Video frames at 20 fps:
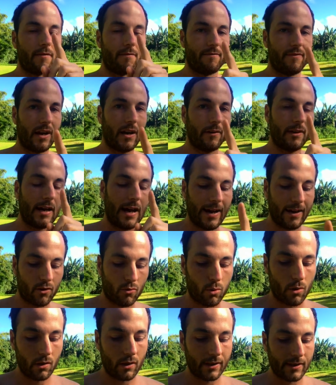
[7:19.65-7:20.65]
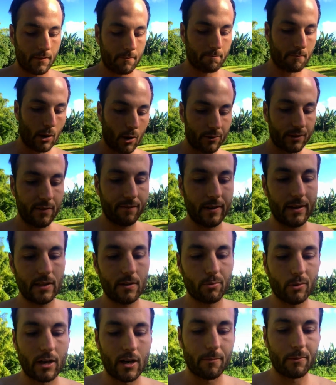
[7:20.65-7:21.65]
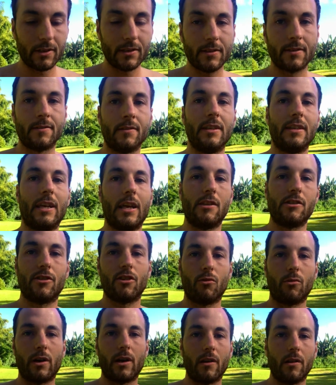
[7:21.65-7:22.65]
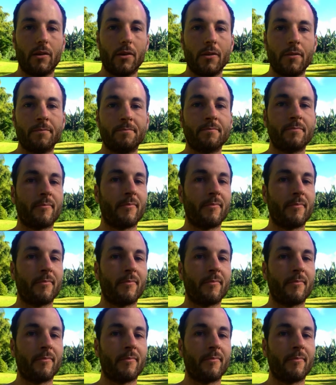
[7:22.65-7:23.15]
very high quality multifamily properties in Kitchener-Waterloo.